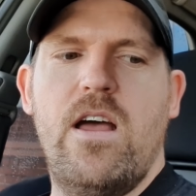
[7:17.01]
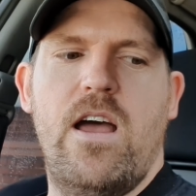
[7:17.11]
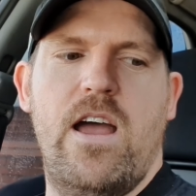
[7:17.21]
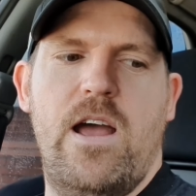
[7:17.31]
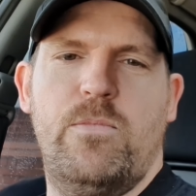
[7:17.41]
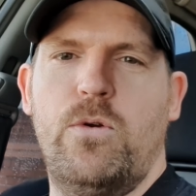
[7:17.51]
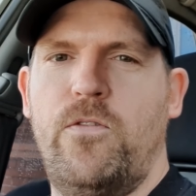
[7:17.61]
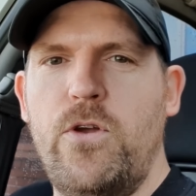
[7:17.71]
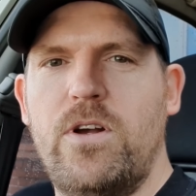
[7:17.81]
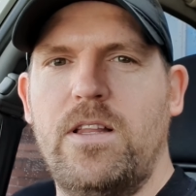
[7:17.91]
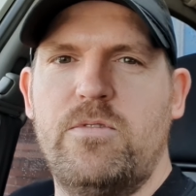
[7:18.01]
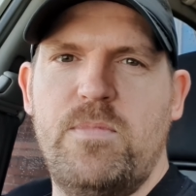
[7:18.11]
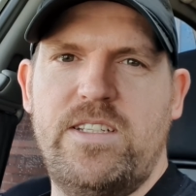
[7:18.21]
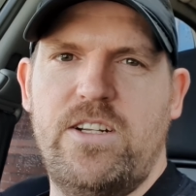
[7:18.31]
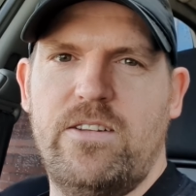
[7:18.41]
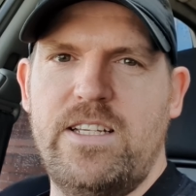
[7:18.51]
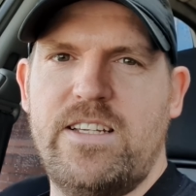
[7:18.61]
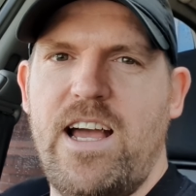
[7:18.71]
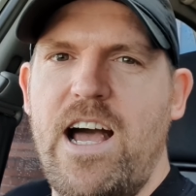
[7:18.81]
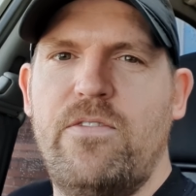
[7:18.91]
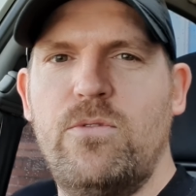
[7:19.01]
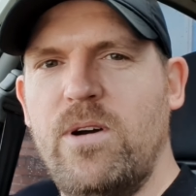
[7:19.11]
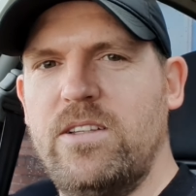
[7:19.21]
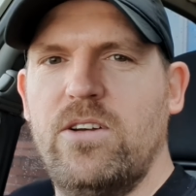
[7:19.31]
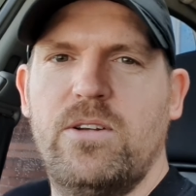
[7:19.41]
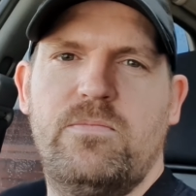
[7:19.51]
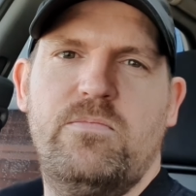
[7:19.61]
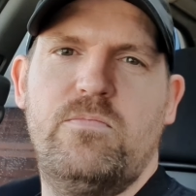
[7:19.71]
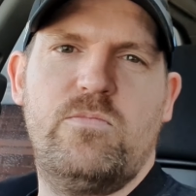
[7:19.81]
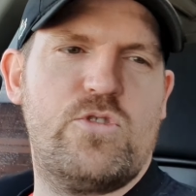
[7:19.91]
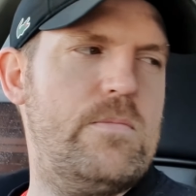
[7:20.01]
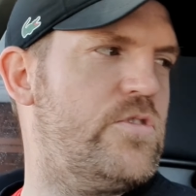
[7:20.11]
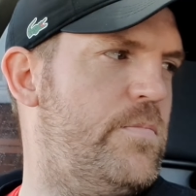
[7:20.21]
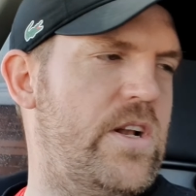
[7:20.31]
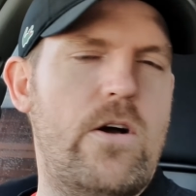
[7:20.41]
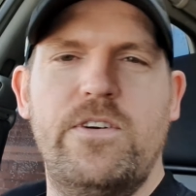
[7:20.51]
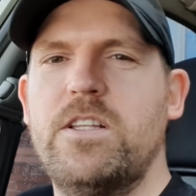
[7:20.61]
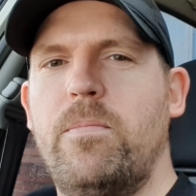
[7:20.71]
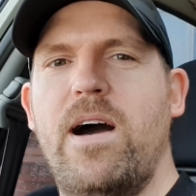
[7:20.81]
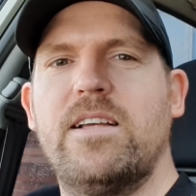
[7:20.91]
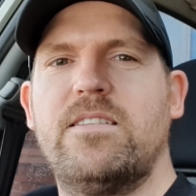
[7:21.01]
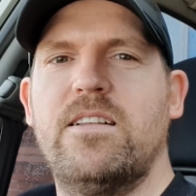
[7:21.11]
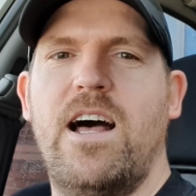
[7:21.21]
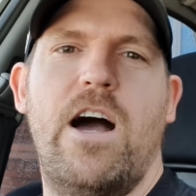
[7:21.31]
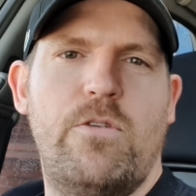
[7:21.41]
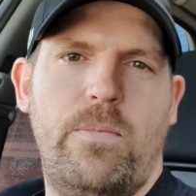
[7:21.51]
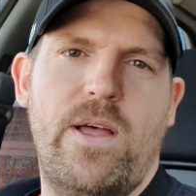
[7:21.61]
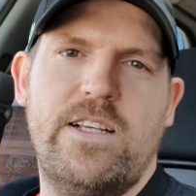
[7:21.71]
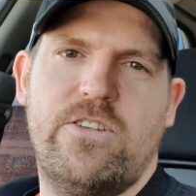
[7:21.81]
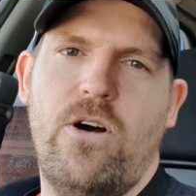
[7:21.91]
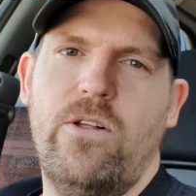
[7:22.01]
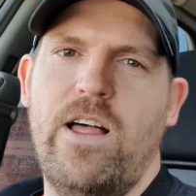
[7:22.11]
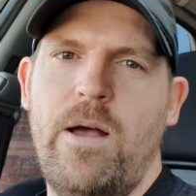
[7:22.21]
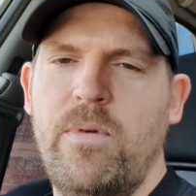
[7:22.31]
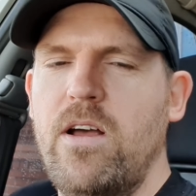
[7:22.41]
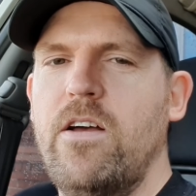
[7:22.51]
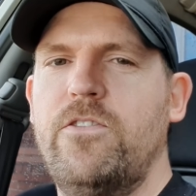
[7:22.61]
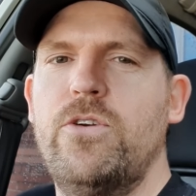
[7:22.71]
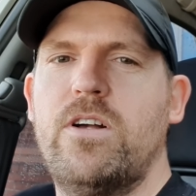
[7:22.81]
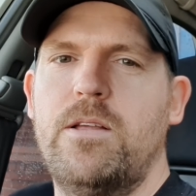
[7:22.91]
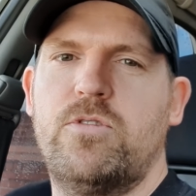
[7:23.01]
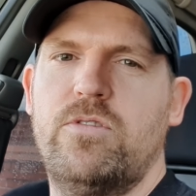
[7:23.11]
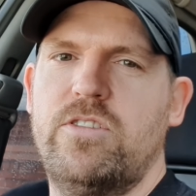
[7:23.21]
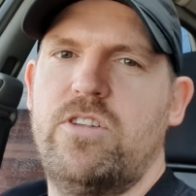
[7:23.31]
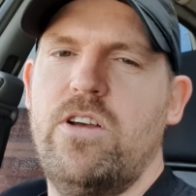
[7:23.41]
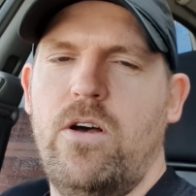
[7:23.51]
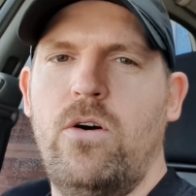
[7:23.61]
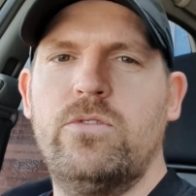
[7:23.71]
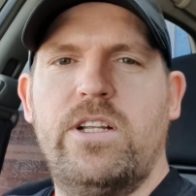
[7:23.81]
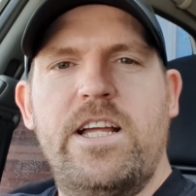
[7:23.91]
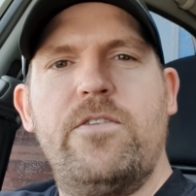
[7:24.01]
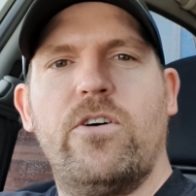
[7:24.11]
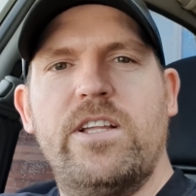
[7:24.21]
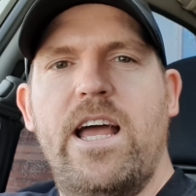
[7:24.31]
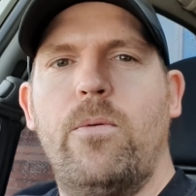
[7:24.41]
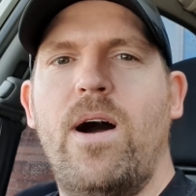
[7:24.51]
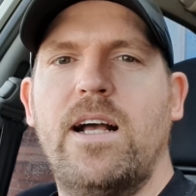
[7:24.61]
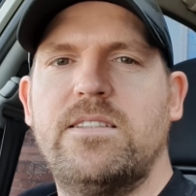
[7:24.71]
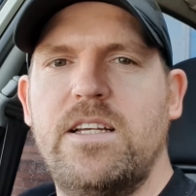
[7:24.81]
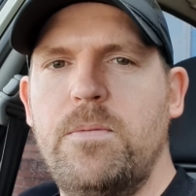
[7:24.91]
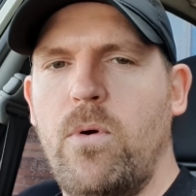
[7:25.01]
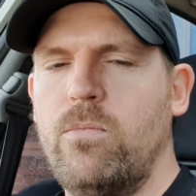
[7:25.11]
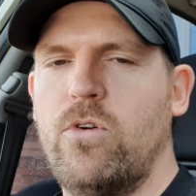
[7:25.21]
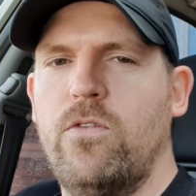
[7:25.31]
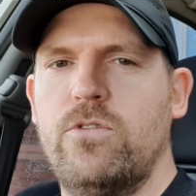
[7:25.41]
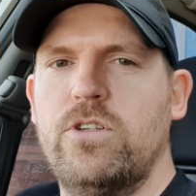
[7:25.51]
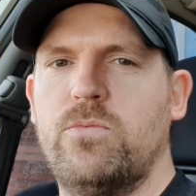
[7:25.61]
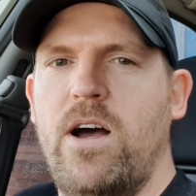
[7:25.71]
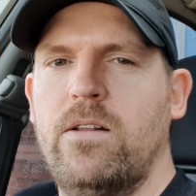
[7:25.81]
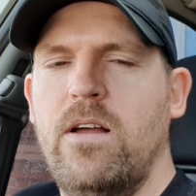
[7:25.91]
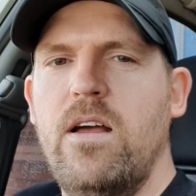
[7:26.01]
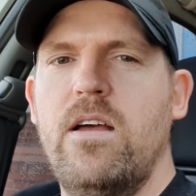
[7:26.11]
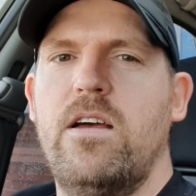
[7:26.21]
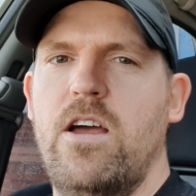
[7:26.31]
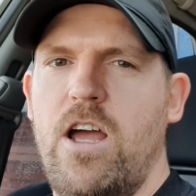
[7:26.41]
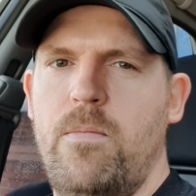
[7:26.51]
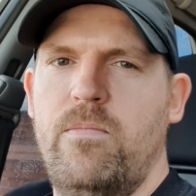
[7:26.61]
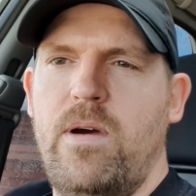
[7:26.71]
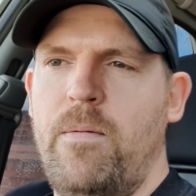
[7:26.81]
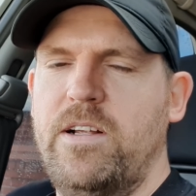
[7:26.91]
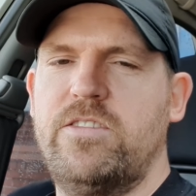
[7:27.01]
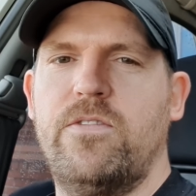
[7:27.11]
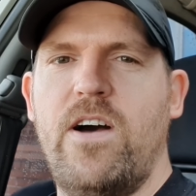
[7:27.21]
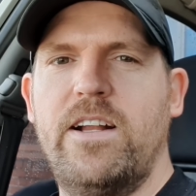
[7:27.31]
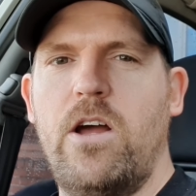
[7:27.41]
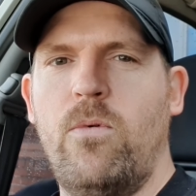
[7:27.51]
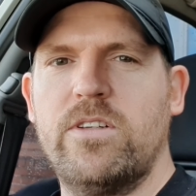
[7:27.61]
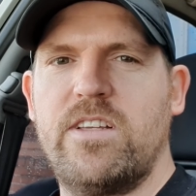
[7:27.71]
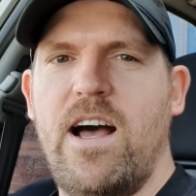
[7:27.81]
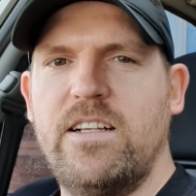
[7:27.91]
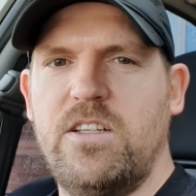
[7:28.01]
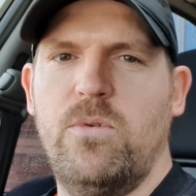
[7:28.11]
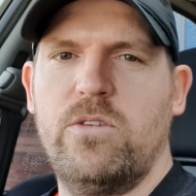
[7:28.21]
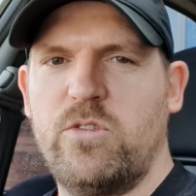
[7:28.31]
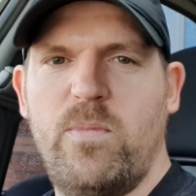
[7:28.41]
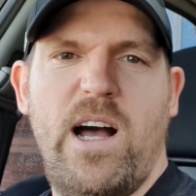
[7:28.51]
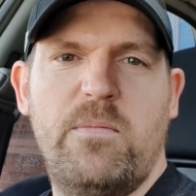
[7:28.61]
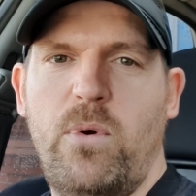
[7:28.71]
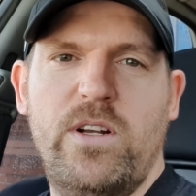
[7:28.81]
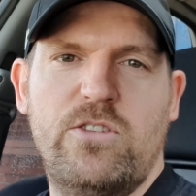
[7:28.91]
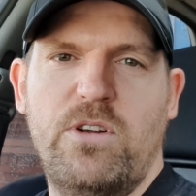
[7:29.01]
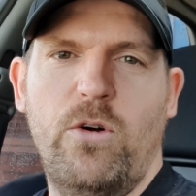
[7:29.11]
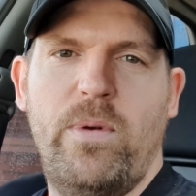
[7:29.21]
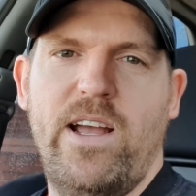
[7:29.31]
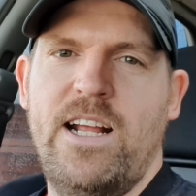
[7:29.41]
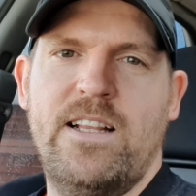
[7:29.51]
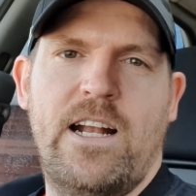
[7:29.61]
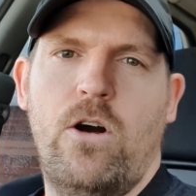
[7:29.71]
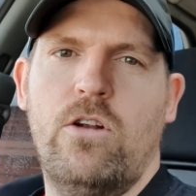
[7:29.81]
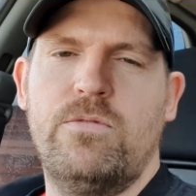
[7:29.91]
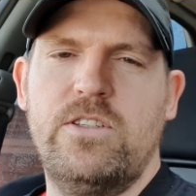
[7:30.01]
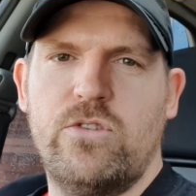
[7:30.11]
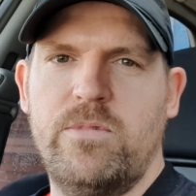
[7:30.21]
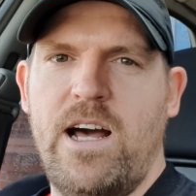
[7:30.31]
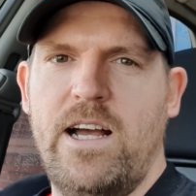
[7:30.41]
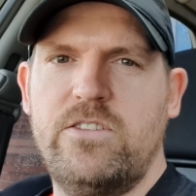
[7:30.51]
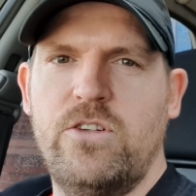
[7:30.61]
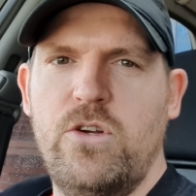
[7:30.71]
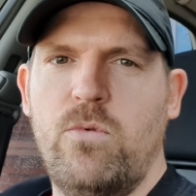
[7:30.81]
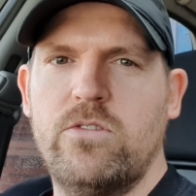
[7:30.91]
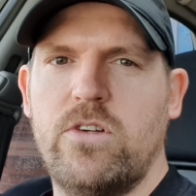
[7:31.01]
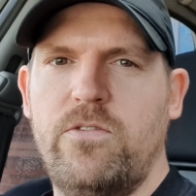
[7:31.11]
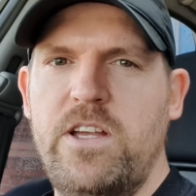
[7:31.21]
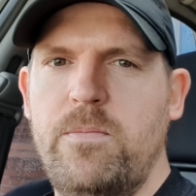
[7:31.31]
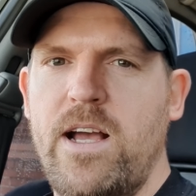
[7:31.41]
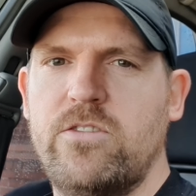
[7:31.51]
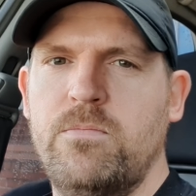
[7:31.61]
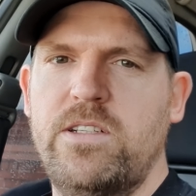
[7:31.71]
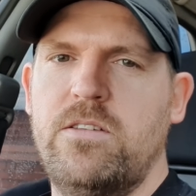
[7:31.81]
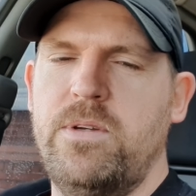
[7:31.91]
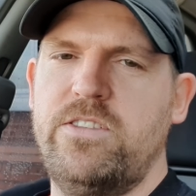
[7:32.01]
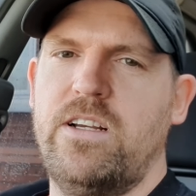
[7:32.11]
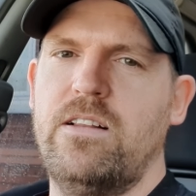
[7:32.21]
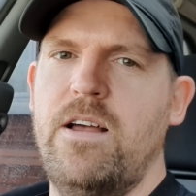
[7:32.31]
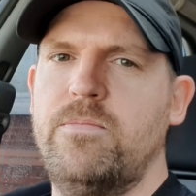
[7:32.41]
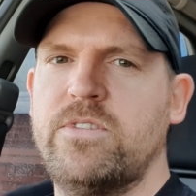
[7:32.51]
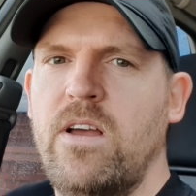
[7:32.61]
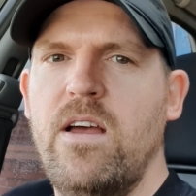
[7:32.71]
There were a few clips missing on this car from when the trims have been off in the past and that. I've replaced all them. A few clips underneath on the AYC pump cover as well. I managed to find out what size they were just by putting a drill bit in and then ordering some nice new ones off eBay, some Mitsubishi clips.